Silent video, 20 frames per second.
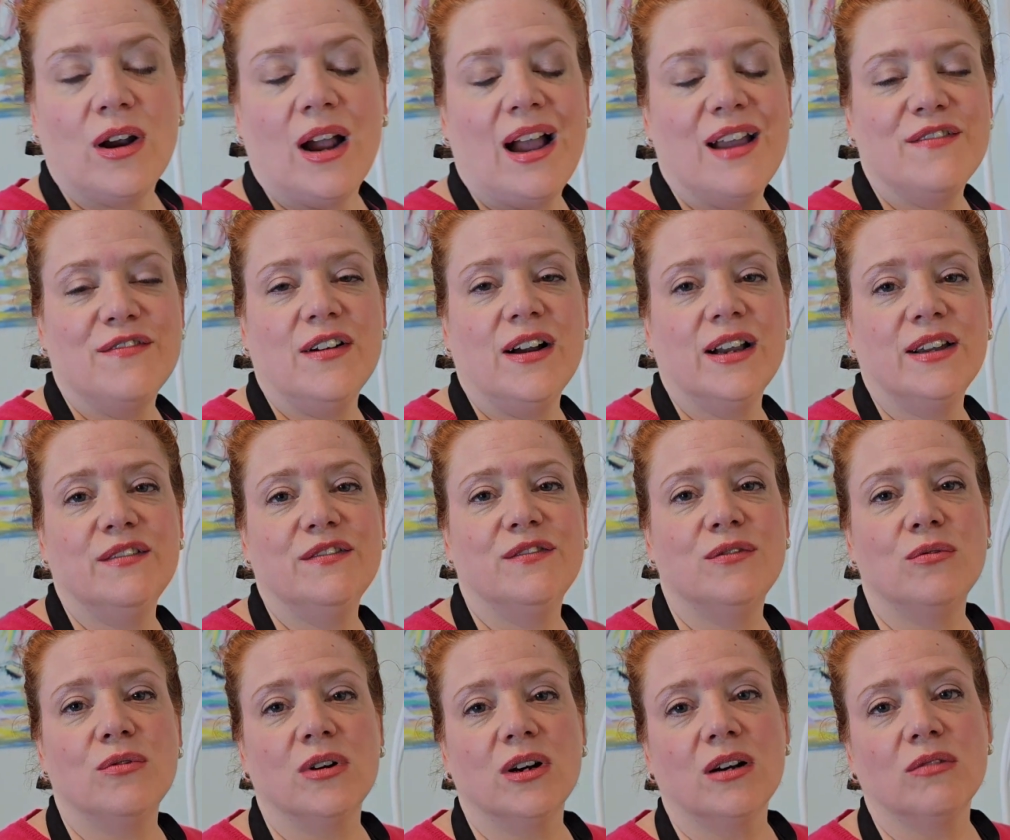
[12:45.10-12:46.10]
I find
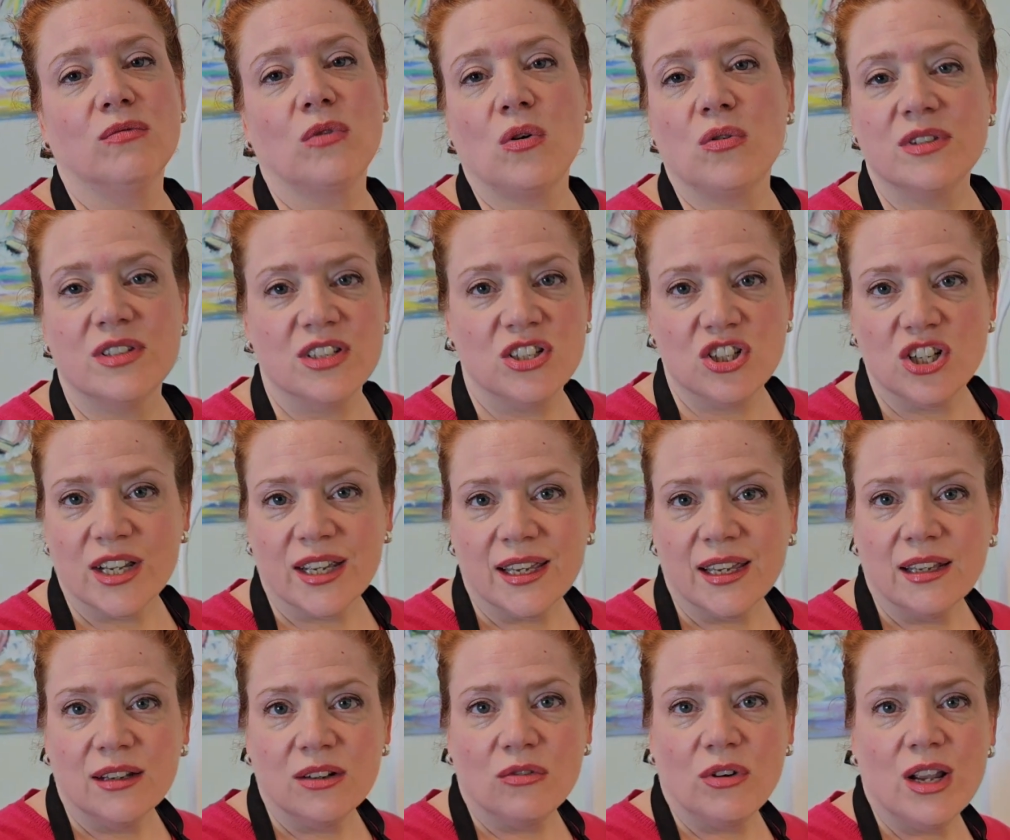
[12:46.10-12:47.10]
for roast
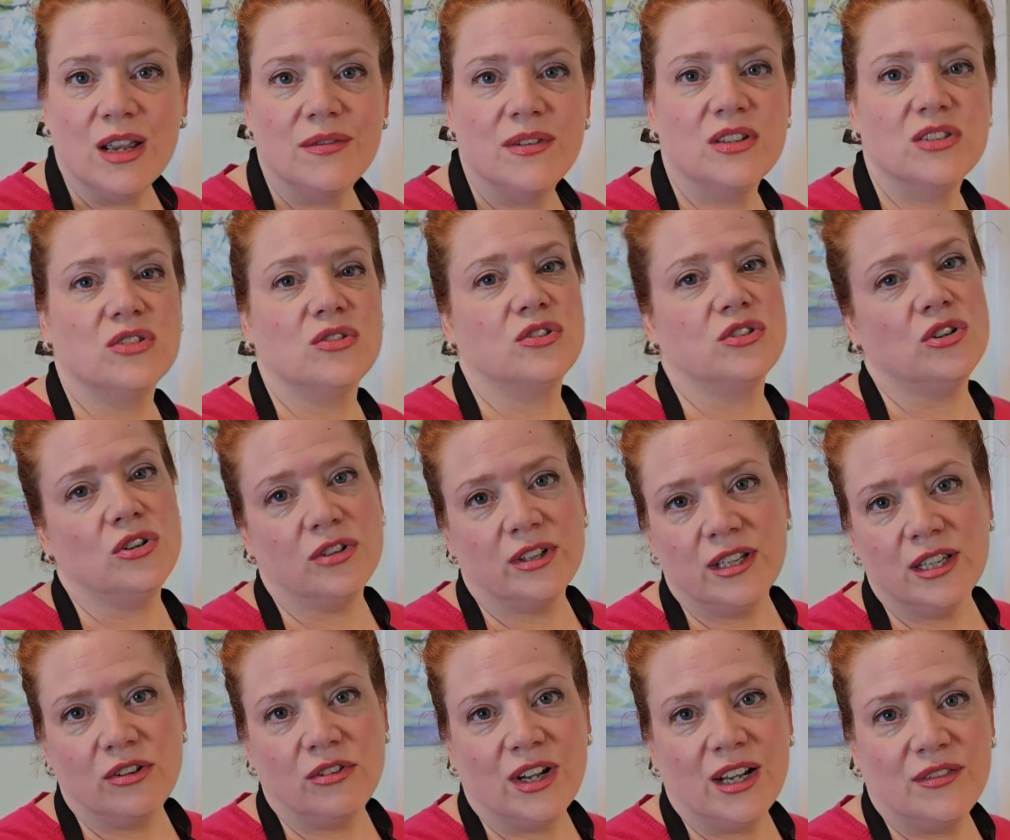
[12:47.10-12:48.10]
chicken gravies or turkey
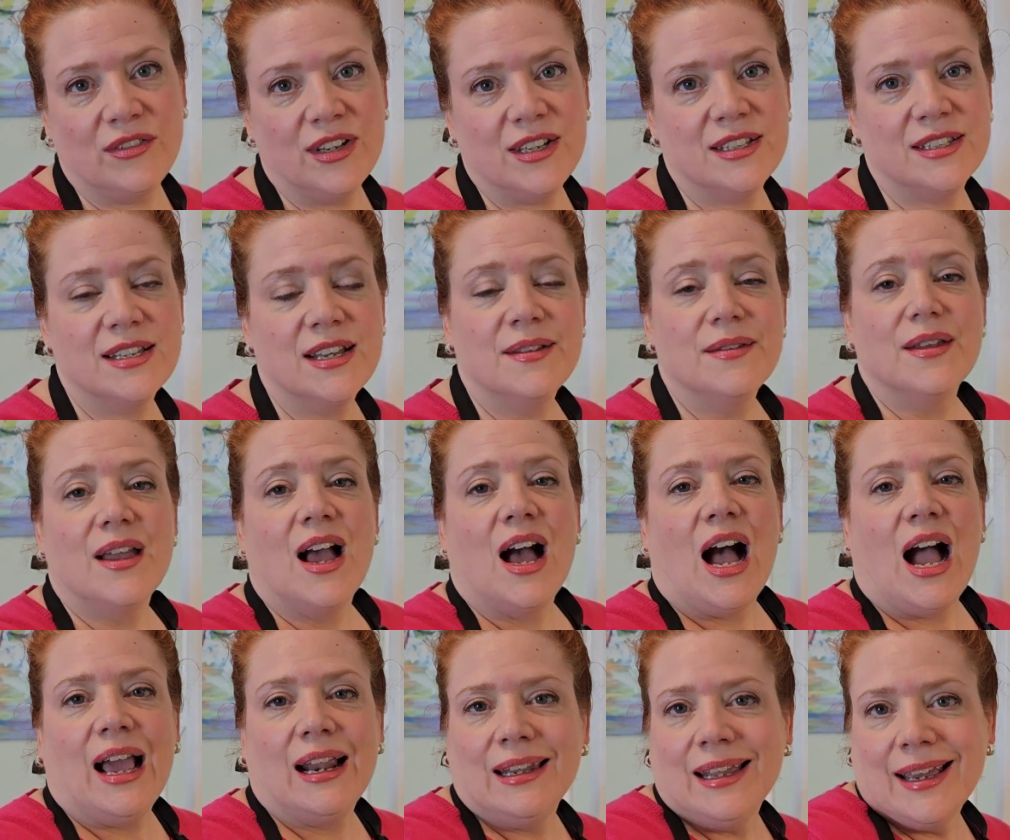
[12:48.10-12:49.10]
gravies,
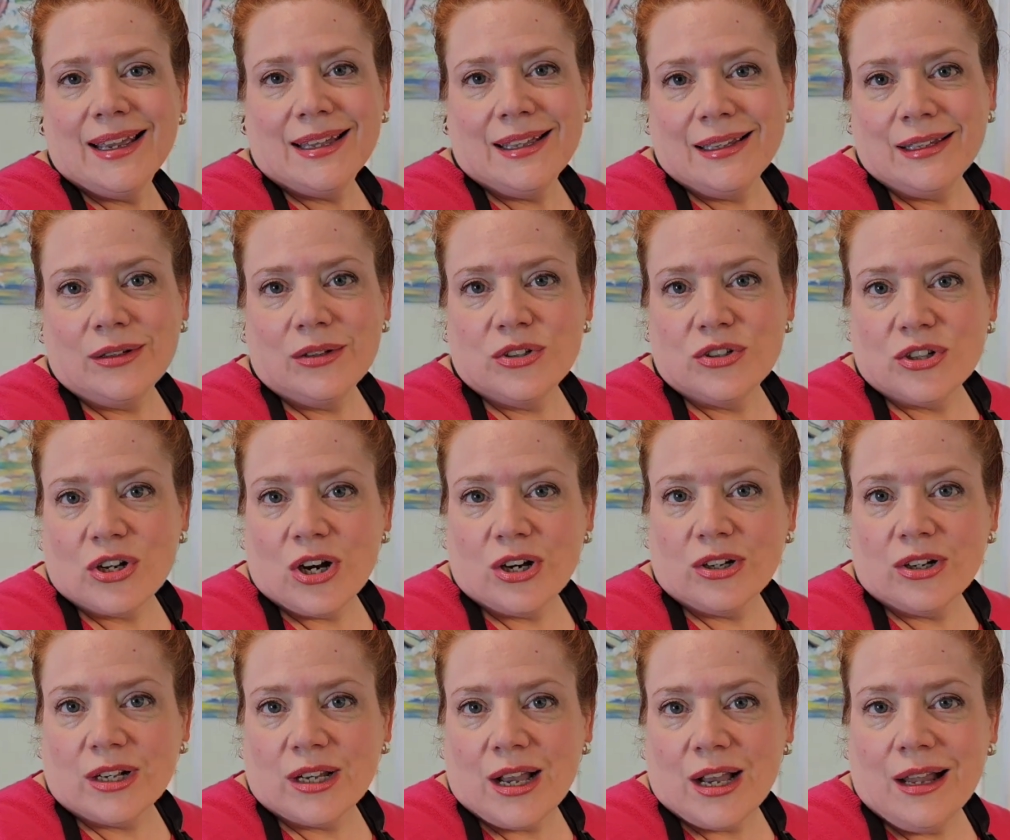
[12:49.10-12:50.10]
I like a little
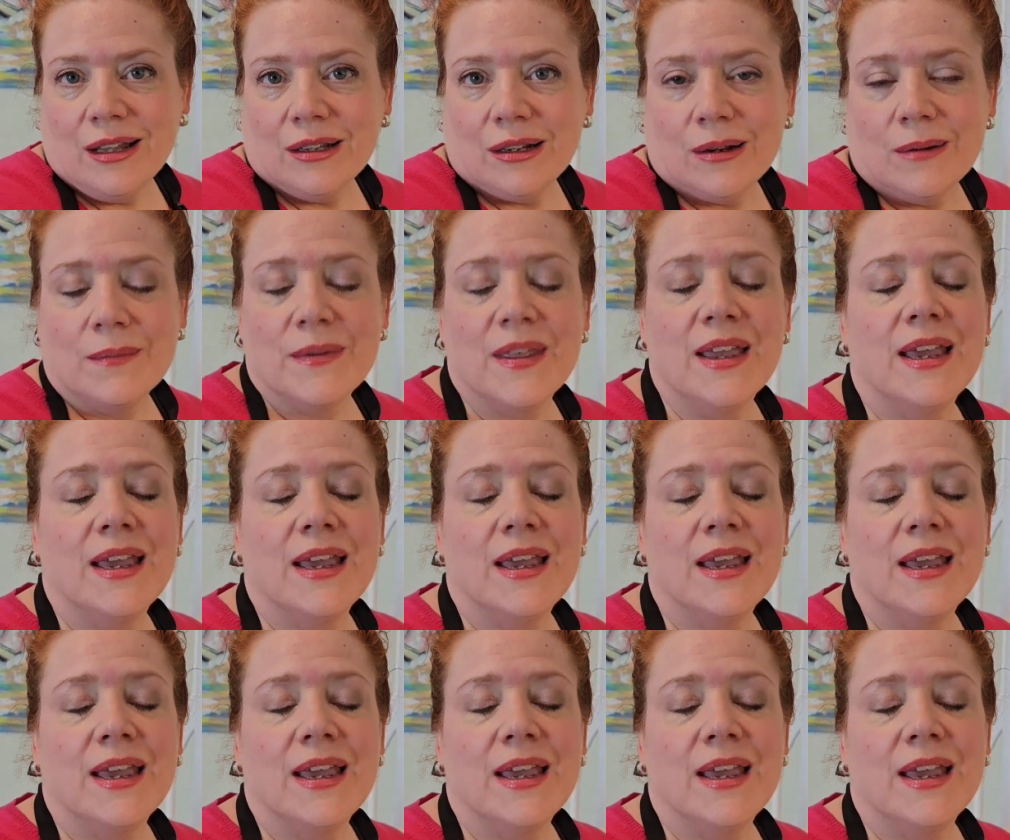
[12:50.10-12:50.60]
darker color.